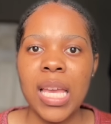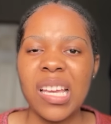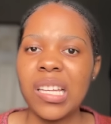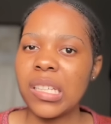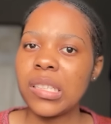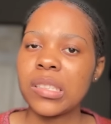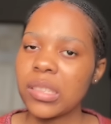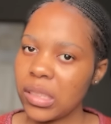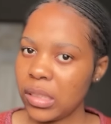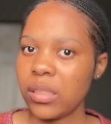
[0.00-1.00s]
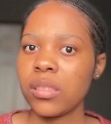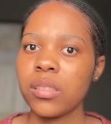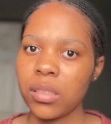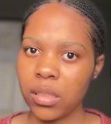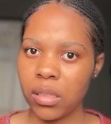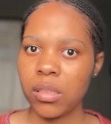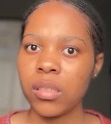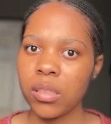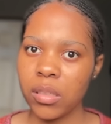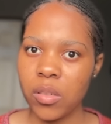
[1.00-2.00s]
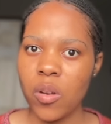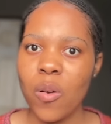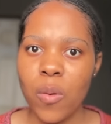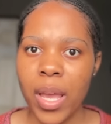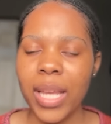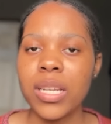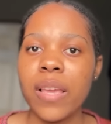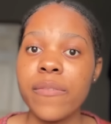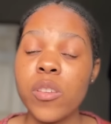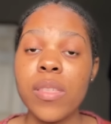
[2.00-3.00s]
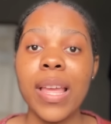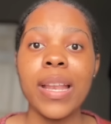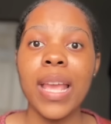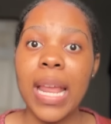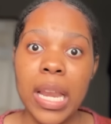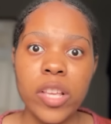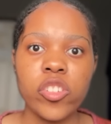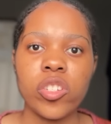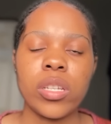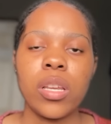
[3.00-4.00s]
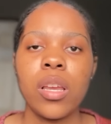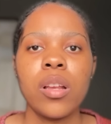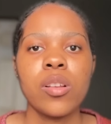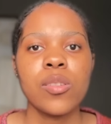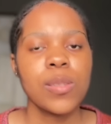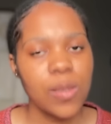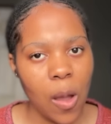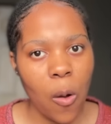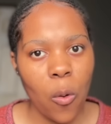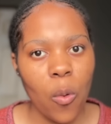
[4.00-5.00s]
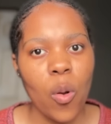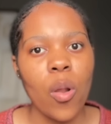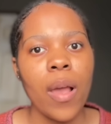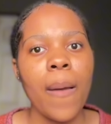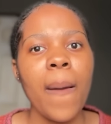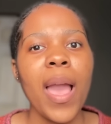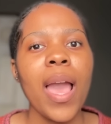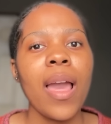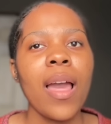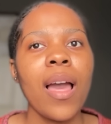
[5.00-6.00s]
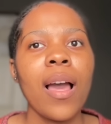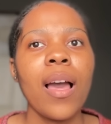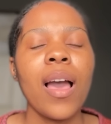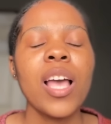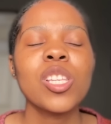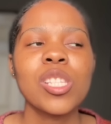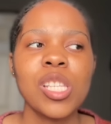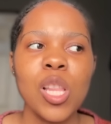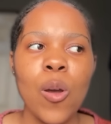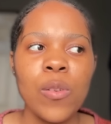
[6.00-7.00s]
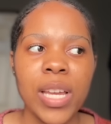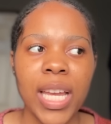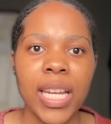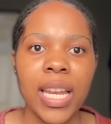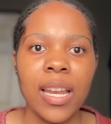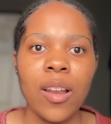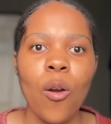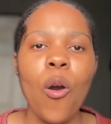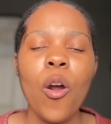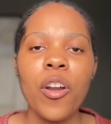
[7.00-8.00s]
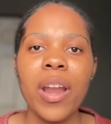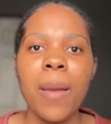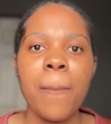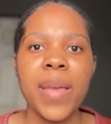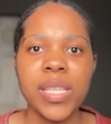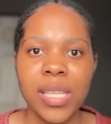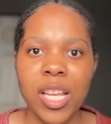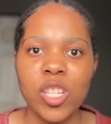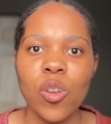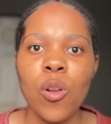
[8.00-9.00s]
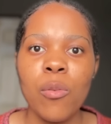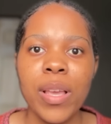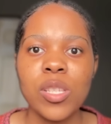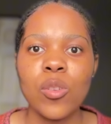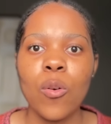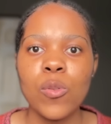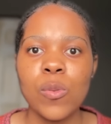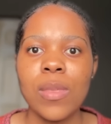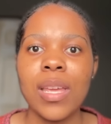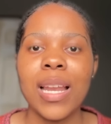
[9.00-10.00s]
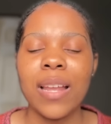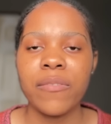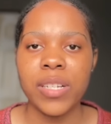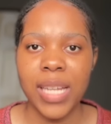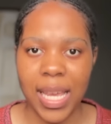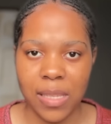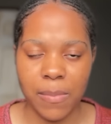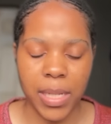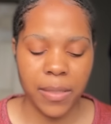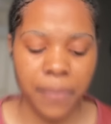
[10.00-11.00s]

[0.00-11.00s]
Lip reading: It gives you that energy. So a slogan or a message always goes with an advertisement.